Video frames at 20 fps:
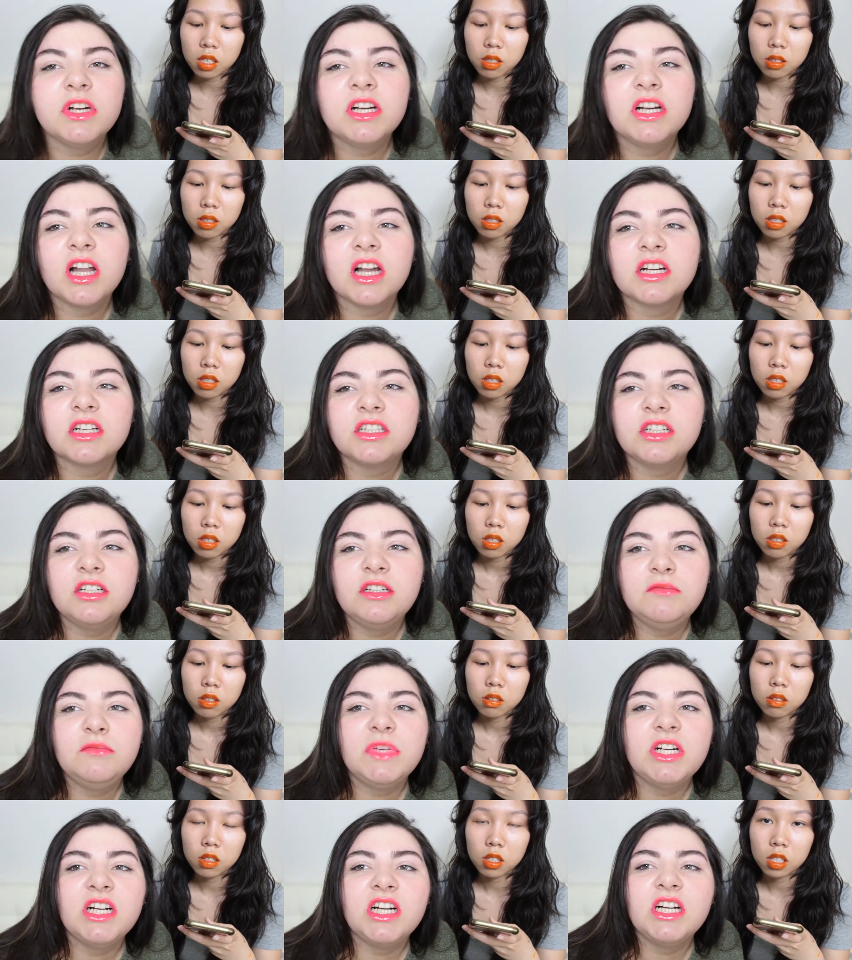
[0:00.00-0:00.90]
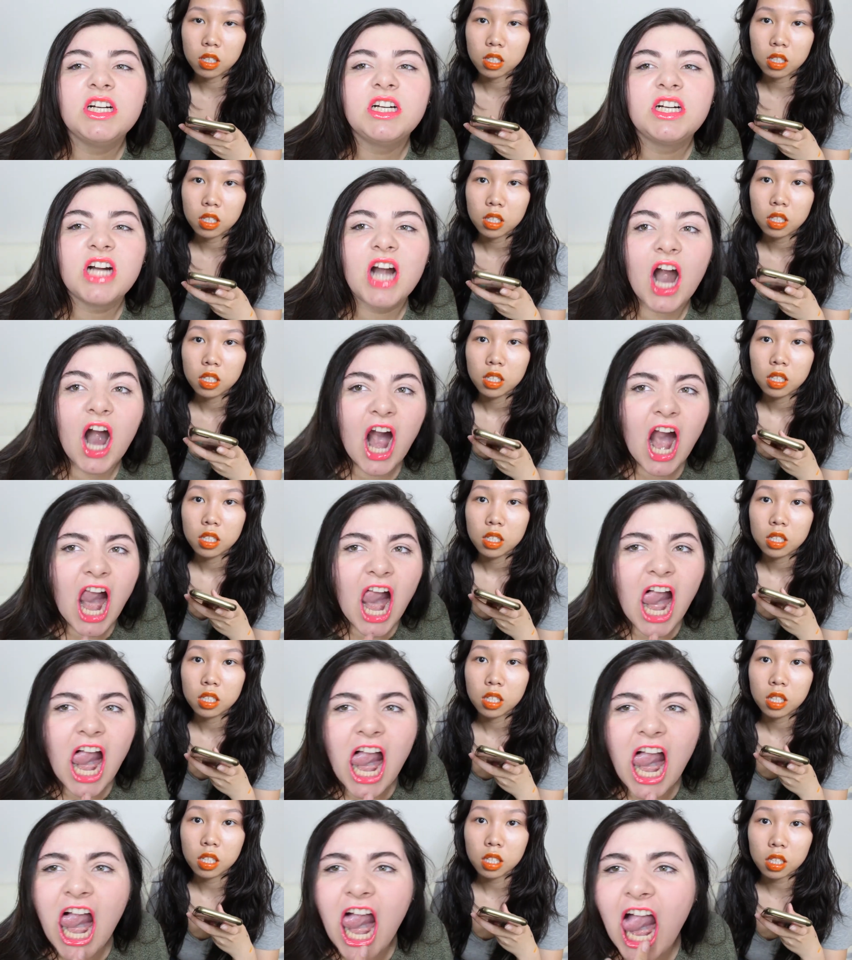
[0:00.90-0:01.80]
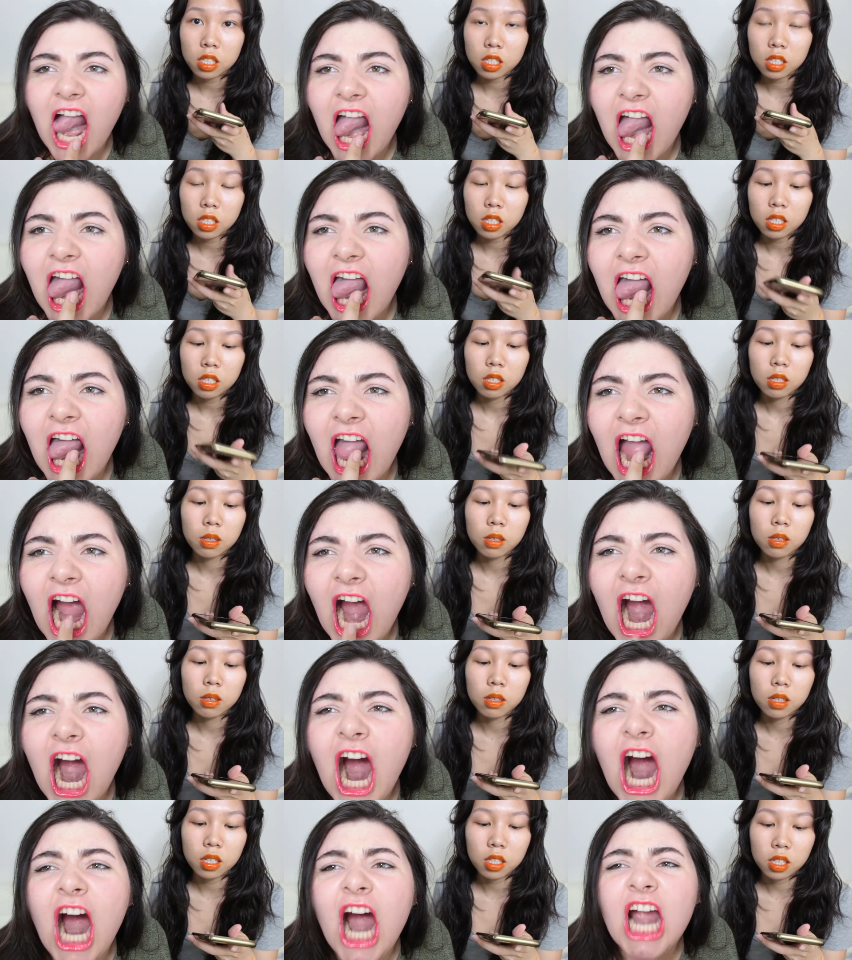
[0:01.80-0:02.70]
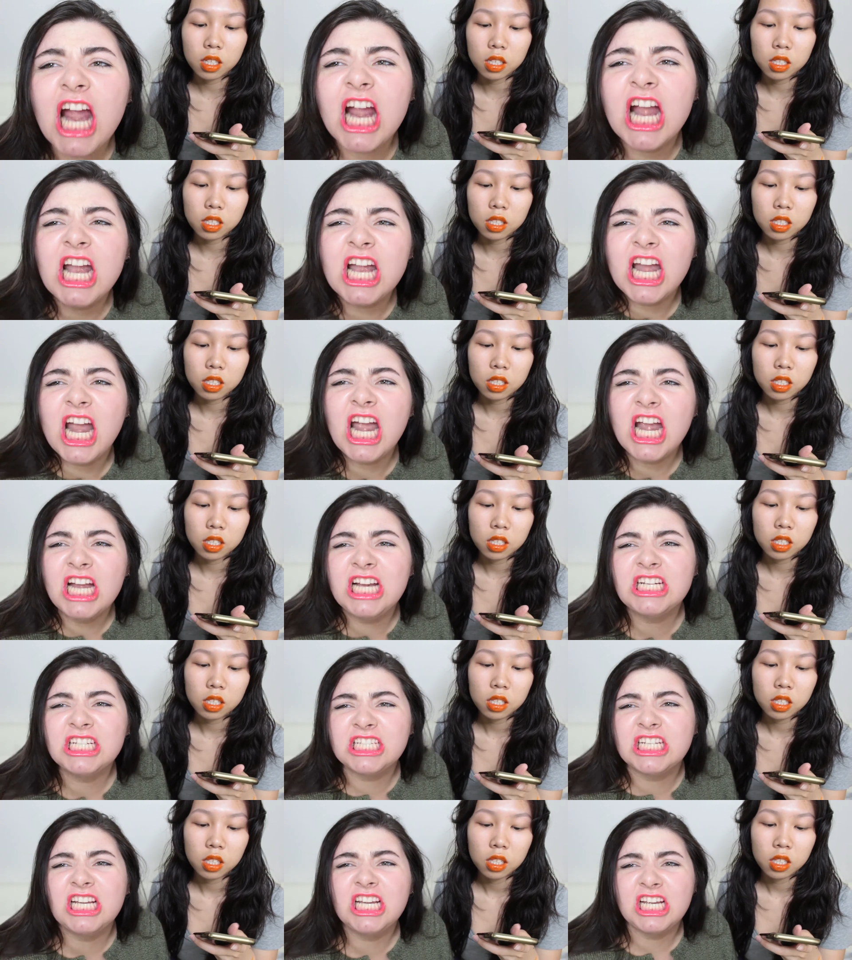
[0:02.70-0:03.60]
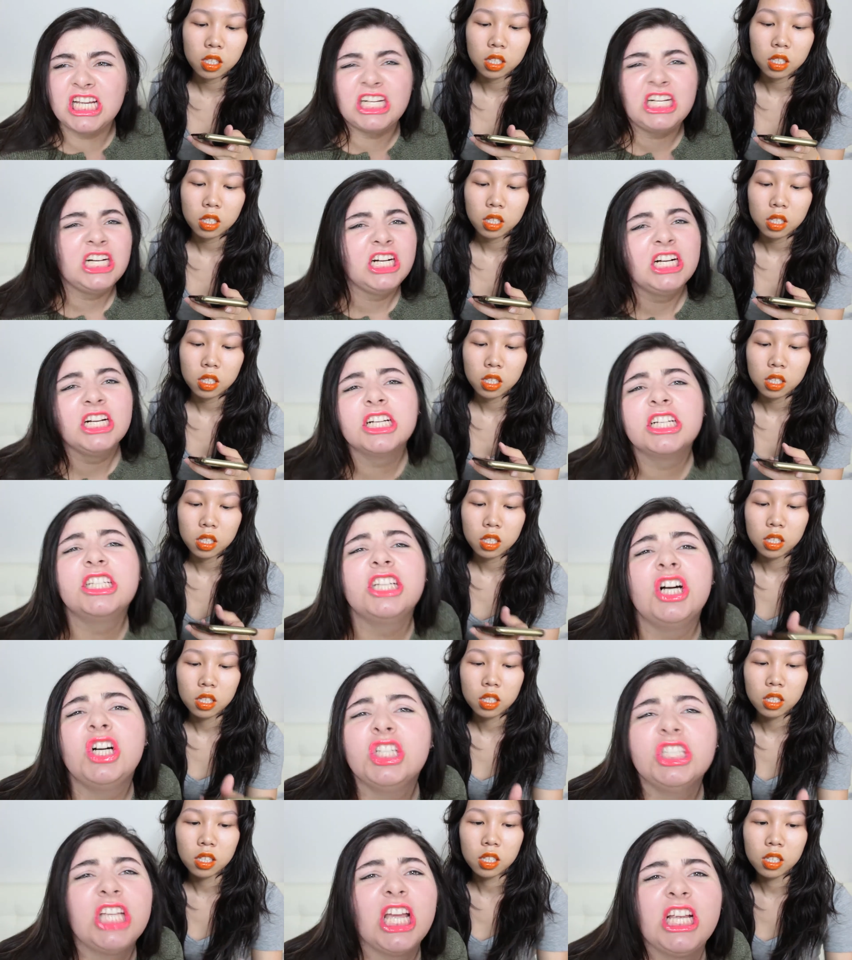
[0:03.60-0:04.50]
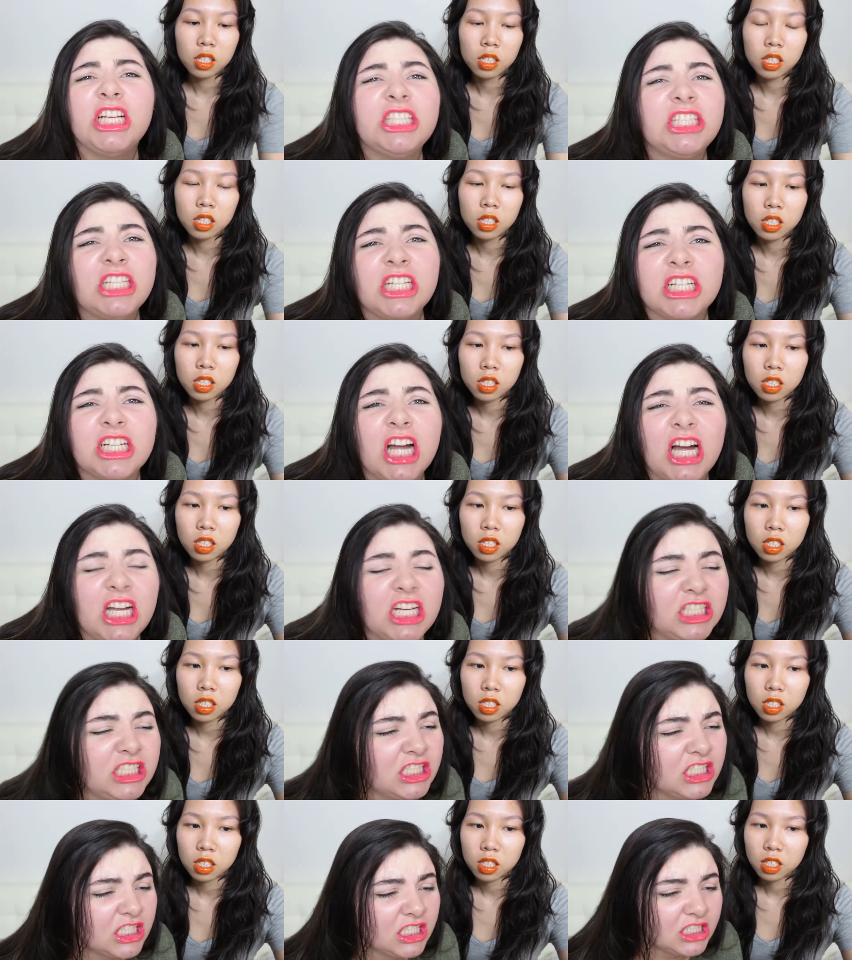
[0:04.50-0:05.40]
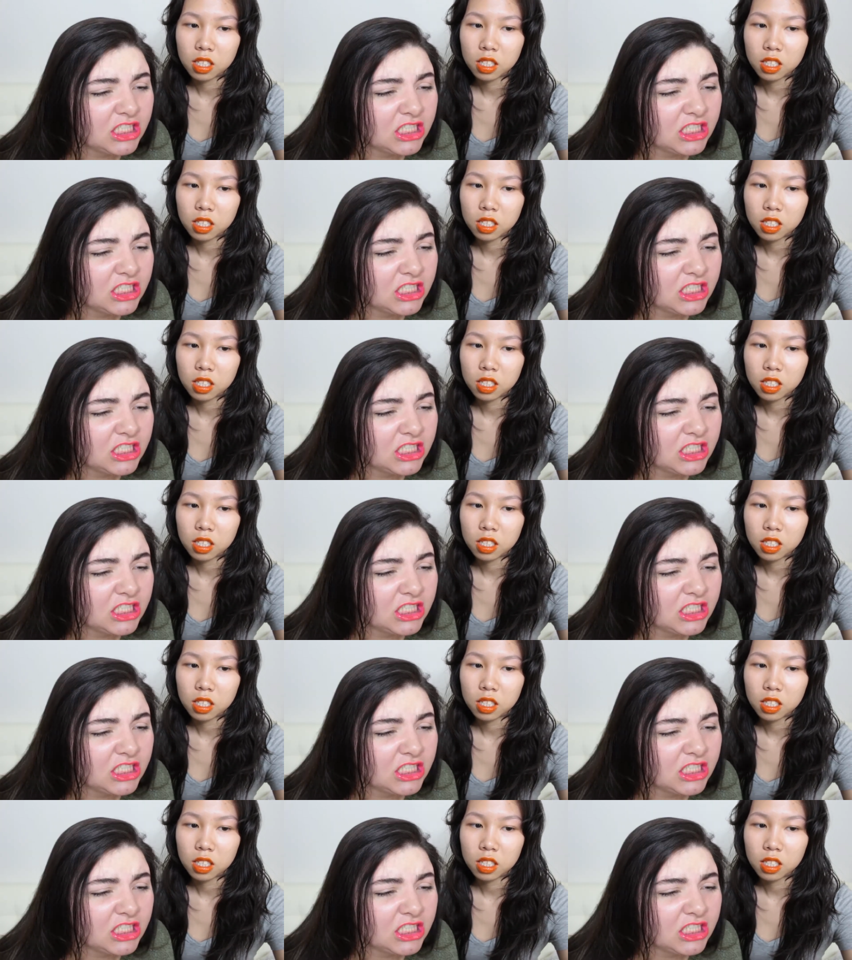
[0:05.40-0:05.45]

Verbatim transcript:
Speaker 1: been like two minutes. Ten minutes. Oh, I can taste it. Don't taste it, guys.